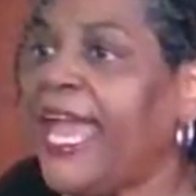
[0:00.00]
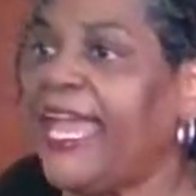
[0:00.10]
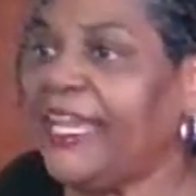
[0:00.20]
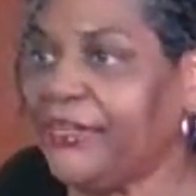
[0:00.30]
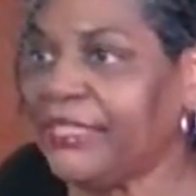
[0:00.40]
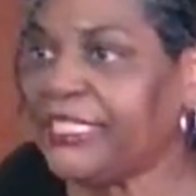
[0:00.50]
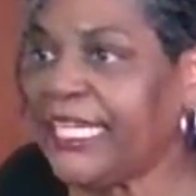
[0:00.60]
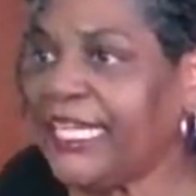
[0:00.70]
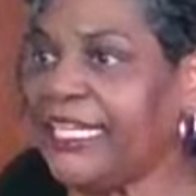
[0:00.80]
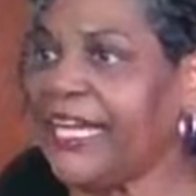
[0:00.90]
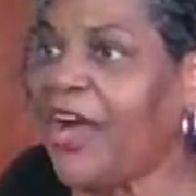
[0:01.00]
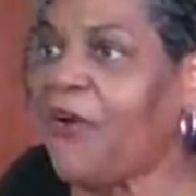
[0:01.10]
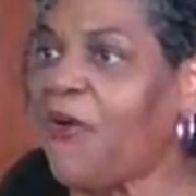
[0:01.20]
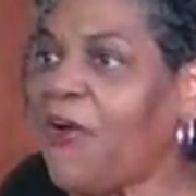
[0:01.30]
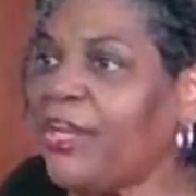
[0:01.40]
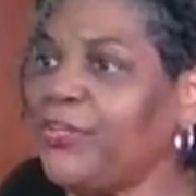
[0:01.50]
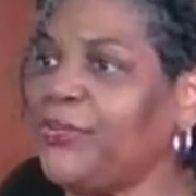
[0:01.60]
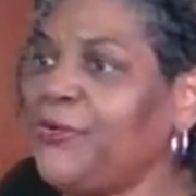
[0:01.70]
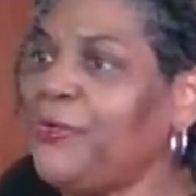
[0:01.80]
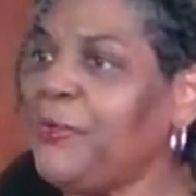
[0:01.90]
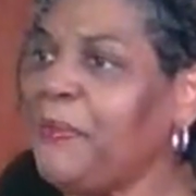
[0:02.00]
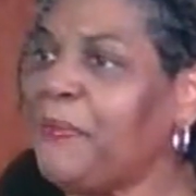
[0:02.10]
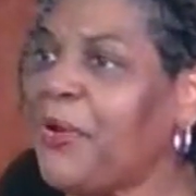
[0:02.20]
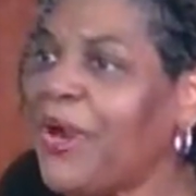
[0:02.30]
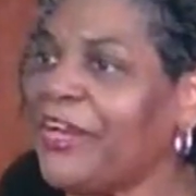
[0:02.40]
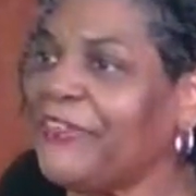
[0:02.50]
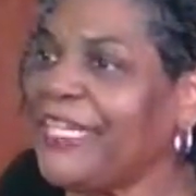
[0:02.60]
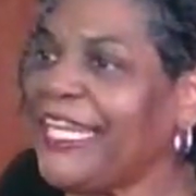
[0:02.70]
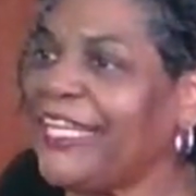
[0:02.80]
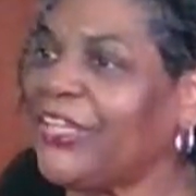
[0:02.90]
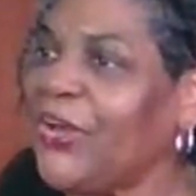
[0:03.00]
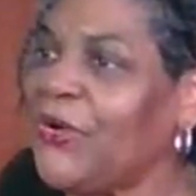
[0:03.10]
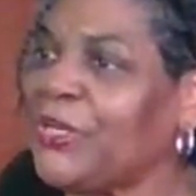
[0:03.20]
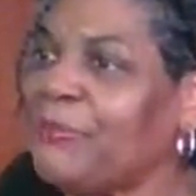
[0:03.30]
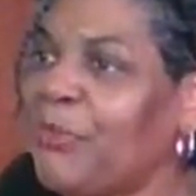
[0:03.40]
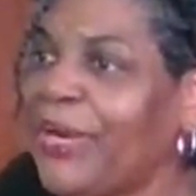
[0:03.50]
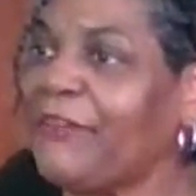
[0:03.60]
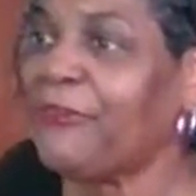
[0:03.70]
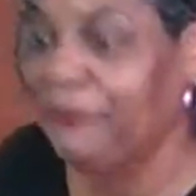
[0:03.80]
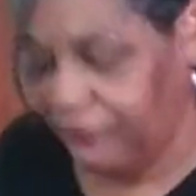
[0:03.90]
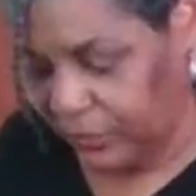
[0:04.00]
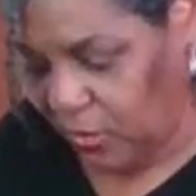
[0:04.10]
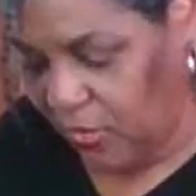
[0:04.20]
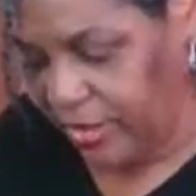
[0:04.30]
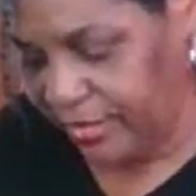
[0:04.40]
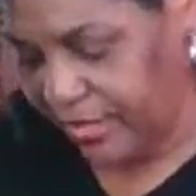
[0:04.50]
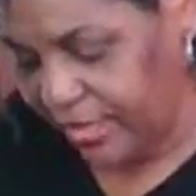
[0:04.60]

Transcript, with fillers: Hey, Christina, how are you? Margaret, hello. Good morning from Florida.